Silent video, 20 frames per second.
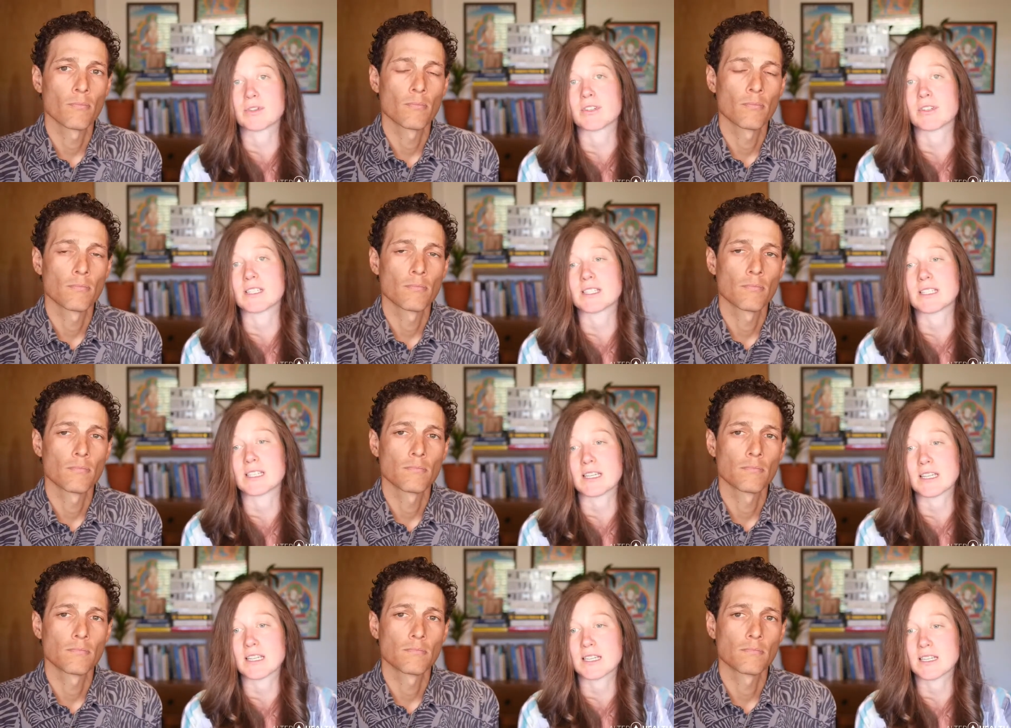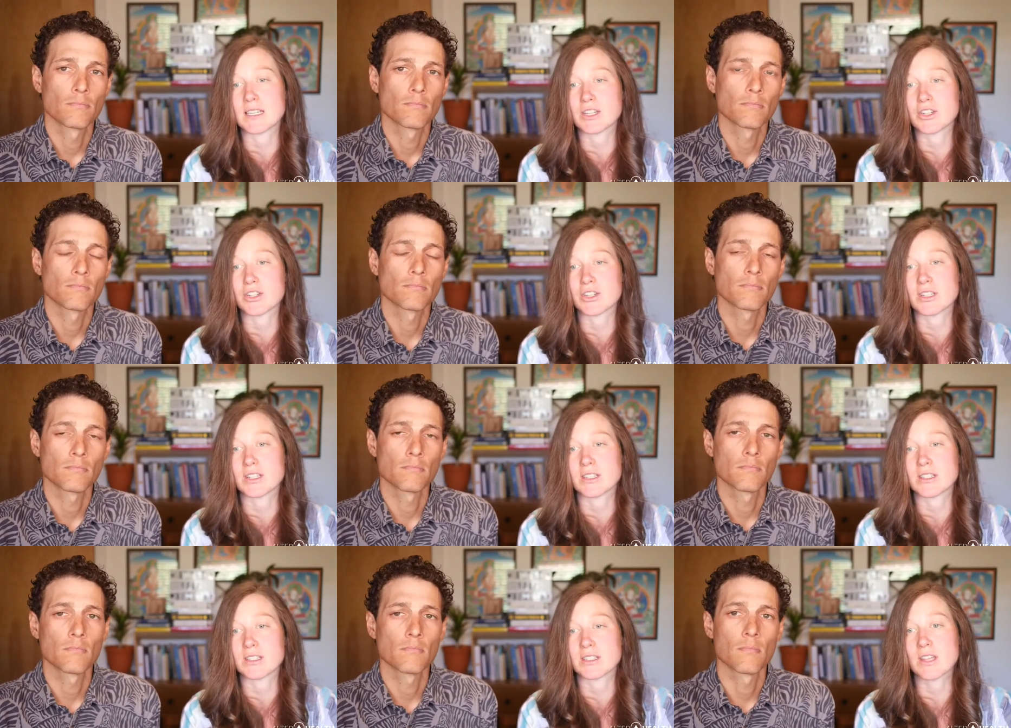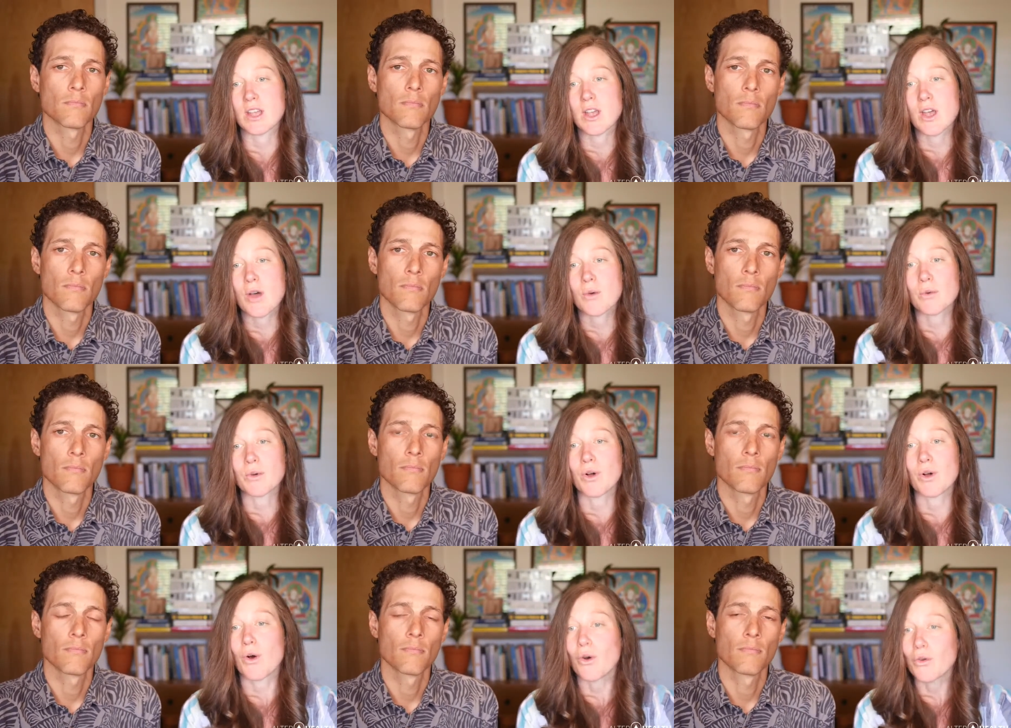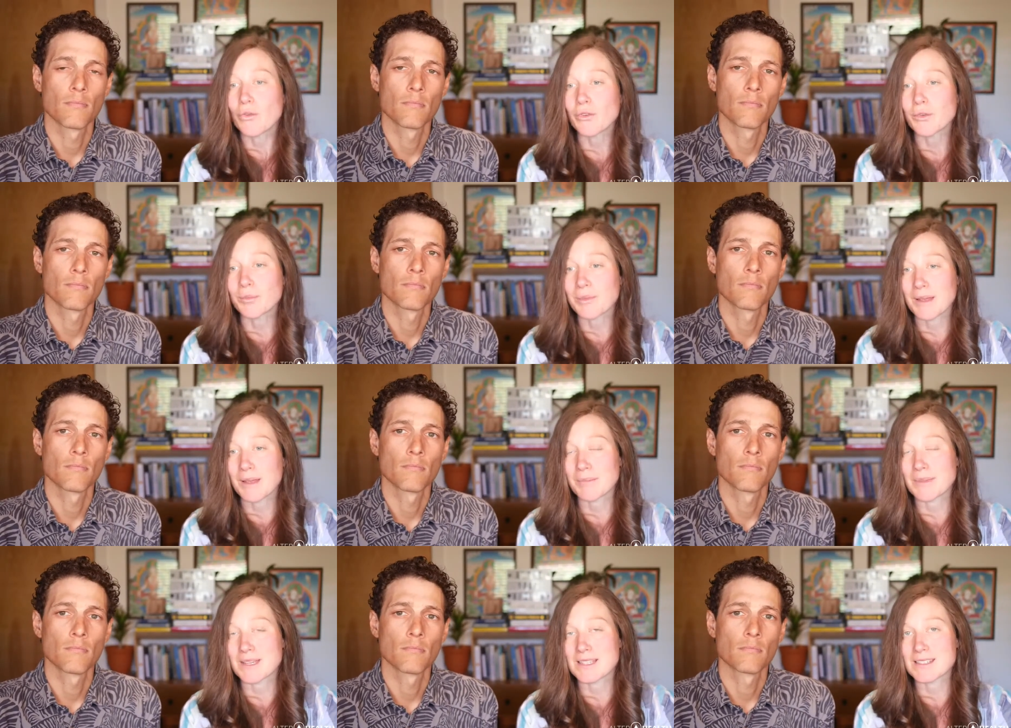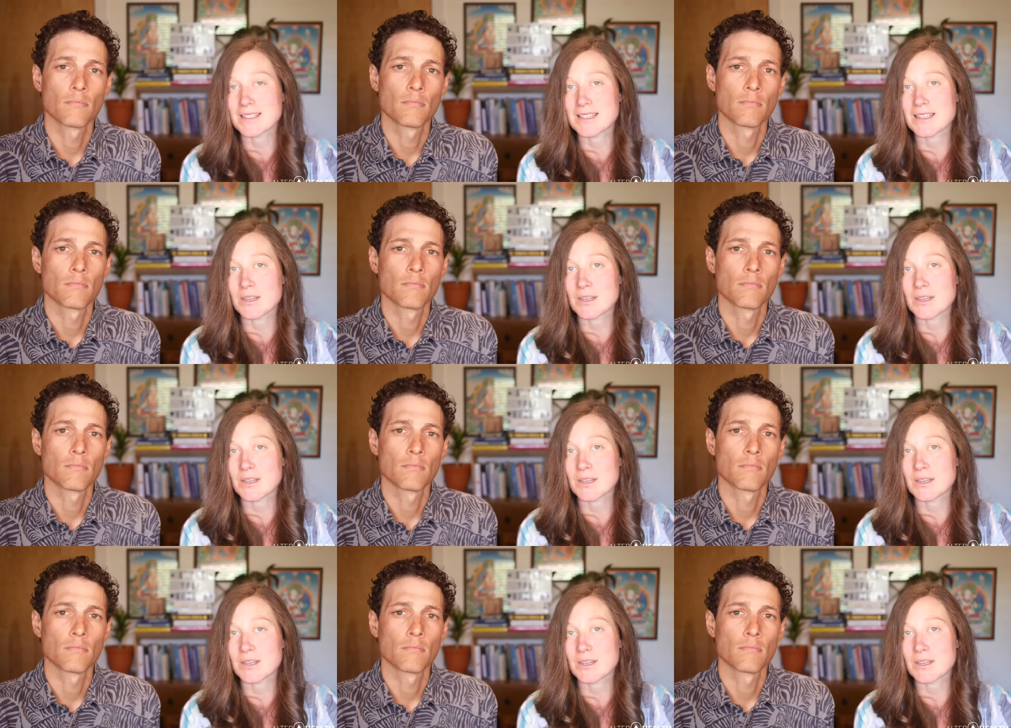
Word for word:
Speaker 1: skin conditions. Well, whole food plant based eating